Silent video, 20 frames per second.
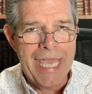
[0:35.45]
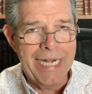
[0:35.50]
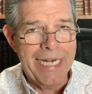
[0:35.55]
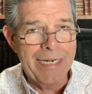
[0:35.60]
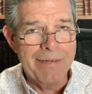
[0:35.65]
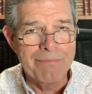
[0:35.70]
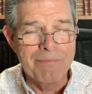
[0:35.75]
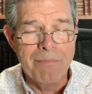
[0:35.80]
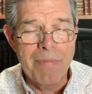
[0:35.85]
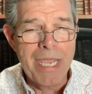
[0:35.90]
And
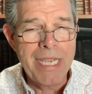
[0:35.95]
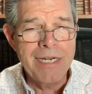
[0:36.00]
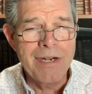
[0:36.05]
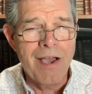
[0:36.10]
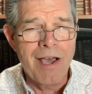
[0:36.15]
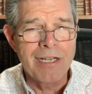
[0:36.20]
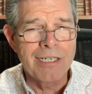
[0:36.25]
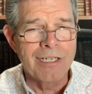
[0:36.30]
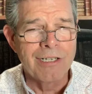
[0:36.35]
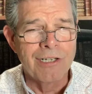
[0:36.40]
it may
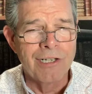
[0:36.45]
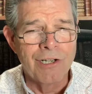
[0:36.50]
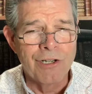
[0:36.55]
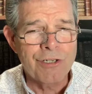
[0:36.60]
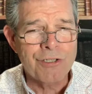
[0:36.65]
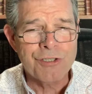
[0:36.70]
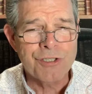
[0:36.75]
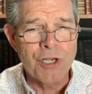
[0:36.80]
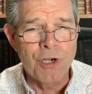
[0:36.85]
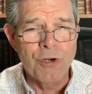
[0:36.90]
not
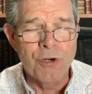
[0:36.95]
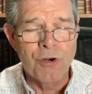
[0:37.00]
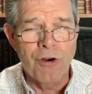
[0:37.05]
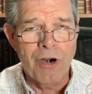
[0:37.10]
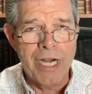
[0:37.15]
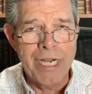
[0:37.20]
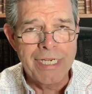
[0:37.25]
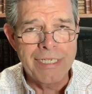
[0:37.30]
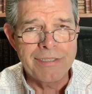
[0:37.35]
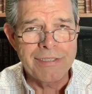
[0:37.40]
look so
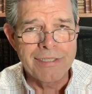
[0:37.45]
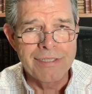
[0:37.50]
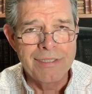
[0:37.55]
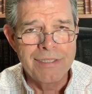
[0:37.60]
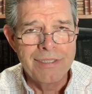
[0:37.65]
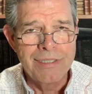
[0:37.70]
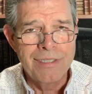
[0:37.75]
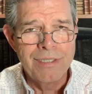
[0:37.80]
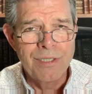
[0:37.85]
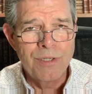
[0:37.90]
great
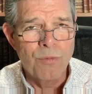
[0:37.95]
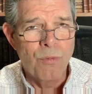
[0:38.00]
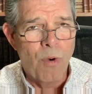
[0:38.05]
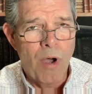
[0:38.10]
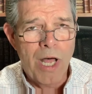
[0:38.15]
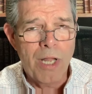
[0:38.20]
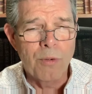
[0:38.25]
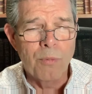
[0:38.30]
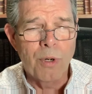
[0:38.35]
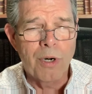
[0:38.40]

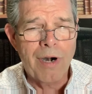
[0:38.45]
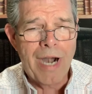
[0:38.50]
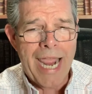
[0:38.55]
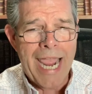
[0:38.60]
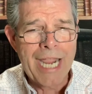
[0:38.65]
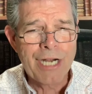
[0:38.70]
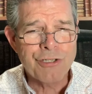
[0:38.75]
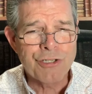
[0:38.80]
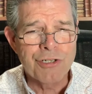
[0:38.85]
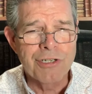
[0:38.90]
while we're
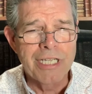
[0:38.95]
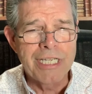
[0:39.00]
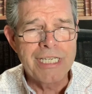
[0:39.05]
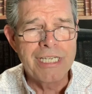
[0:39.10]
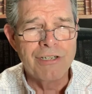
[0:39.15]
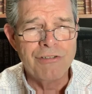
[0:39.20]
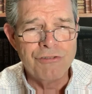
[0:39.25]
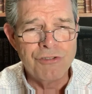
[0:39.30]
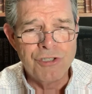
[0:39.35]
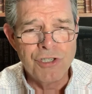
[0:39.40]

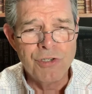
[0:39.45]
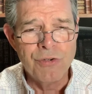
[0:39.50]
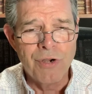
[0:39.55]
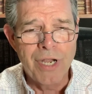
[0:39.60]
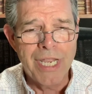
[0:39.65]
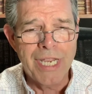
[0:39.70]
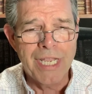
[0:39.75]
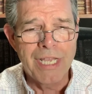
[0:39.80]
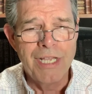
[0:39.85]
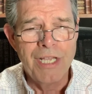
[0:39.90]
actually
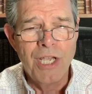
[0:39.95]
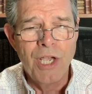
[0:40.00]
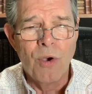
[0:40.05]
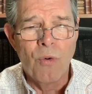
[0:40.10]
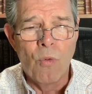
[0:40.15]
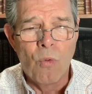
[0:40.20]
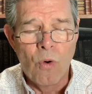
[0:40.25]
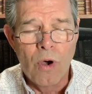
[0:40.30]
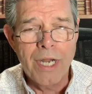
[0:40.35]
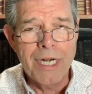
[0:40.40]
doing
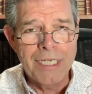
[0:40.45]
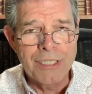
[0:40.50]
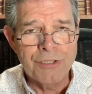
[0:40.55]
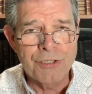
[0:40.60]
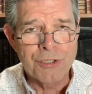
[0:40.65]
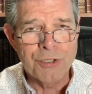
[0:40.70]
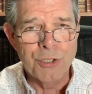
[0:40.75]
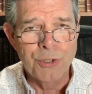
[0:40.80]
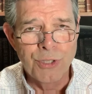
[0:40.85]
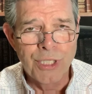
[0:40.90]
what
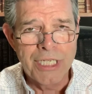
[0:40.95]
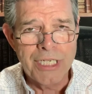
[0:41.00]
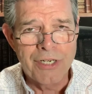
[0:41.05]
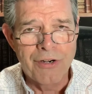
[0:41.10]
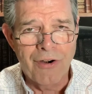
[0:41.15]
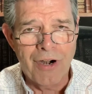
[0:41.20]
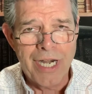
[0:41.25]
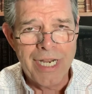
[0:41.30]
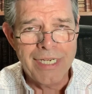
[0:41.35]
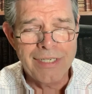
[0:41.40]
is truly
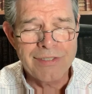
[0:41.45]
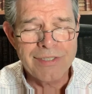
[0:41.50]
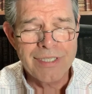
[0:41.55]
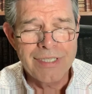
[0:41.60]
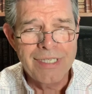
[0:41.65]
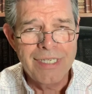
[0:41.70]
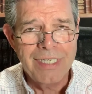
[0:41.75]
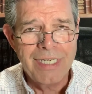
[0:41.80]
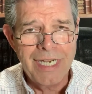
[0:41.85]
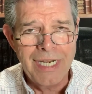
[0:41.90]
great
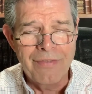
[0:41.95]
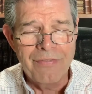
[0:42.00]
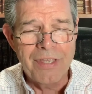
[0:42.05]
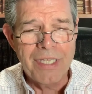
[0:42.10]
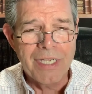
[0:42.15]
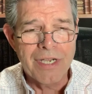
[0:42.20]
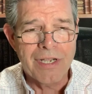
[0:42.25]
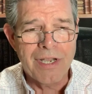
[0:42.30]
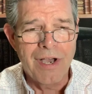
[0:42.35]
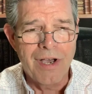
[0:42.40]
in
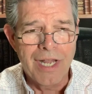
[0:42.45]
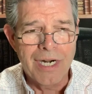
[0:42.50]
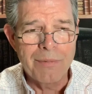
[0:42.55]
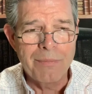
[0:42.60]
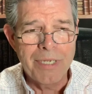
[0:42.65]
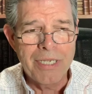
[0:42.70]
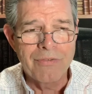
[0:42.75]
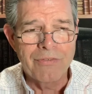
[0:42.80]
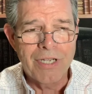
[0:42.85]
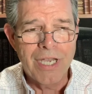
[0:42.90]
the
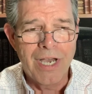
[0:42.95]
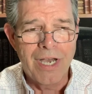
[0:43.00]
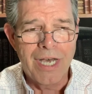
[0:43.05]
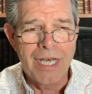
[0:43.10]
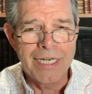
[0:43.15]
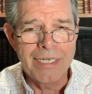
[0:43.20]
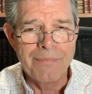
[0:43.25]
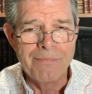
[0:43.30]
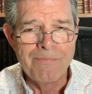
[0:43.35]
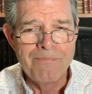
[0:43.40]
economy of
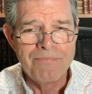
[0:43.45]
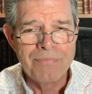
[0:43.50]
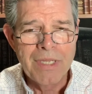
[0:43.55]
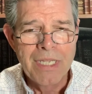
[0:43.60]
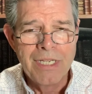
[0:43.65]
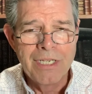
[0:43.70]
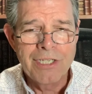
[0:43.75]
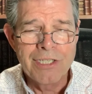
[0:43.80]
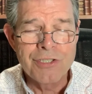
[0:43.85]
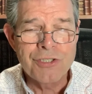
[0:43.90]
God.
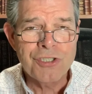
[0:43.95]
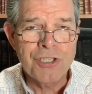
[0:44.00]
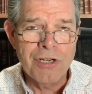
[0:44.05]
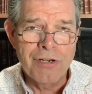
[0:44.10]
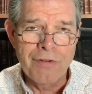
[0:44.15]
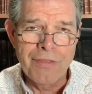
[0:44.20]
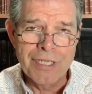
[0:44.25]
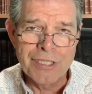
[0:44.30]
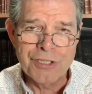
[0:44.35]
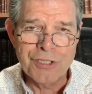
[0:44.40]

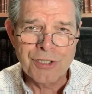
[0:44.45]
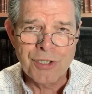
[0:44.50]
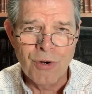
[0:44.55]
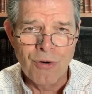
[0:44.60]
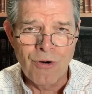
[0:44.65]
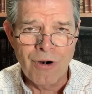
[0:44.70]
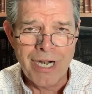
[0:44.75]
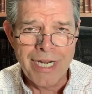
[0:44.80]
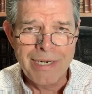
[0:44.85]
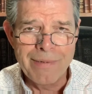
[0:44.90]
Consider this
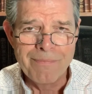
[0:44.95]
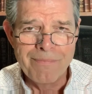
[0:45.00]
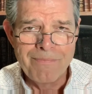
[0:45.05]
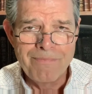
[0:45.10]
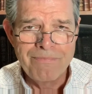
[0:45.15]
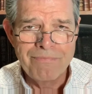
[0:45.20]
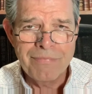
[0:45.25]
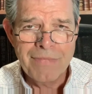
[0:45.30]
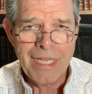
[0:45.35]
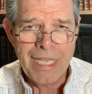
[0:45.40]
story
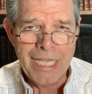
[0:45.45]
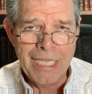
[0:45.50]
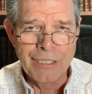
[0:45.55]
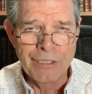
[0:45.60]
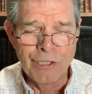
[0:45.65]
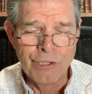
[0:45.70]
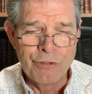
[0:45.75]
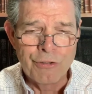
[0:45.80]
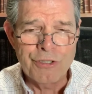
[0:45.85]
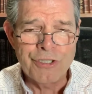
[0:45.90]

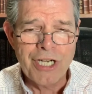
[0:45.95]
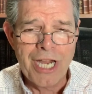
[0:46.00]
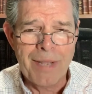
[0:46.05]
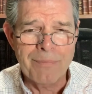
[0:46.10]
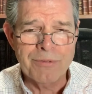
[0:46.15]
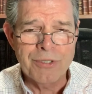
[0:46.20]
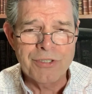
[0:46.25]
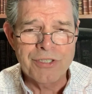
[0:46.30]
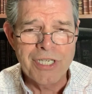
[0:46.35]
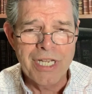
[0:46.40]
in Luke
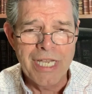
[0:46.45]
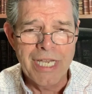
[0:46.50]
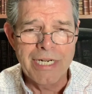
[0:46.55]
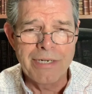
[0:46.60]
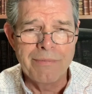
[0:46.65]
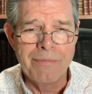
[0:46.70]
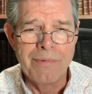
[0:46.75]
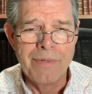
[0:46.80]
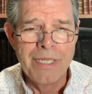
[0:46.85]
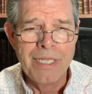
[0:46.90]
chapter
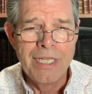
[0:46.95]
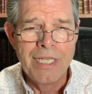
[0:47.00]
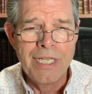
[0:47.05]
10.